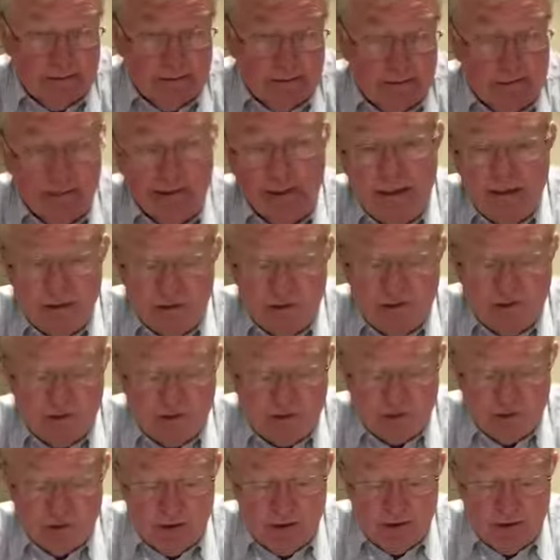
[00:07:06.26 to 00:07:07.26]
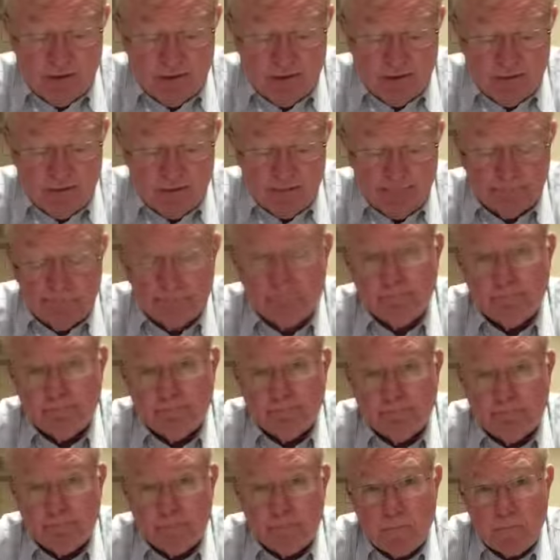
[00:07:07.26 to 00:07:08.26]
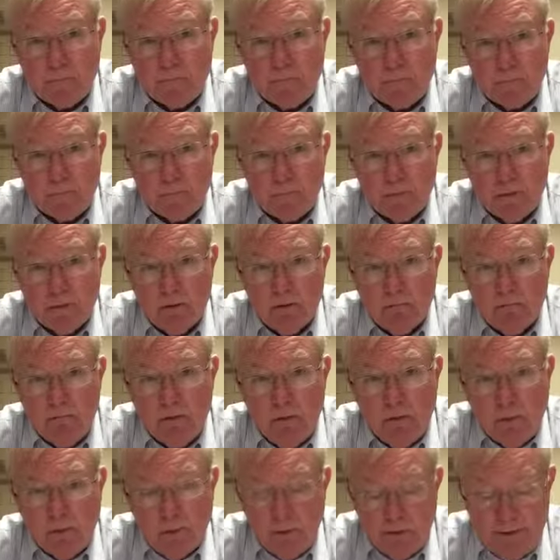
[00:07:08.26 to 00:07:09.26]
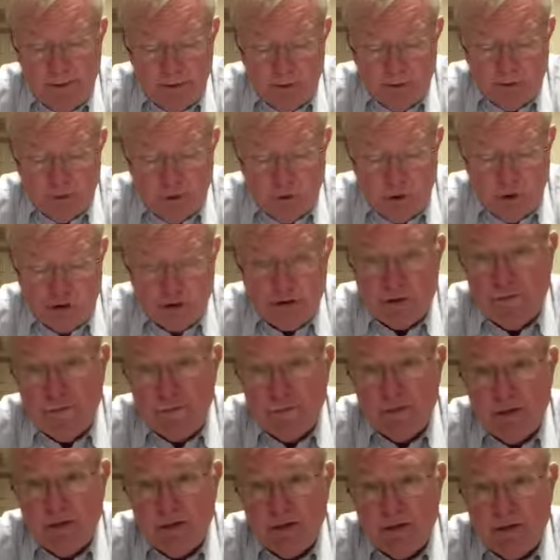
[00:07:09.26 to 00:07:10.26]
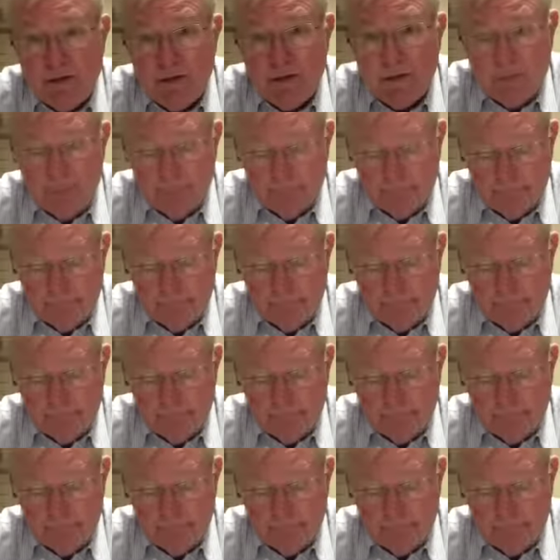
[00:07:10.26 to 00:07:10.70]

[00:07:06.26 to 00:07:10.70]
Well, he loses trust. Frequently, there's a loss of vocation.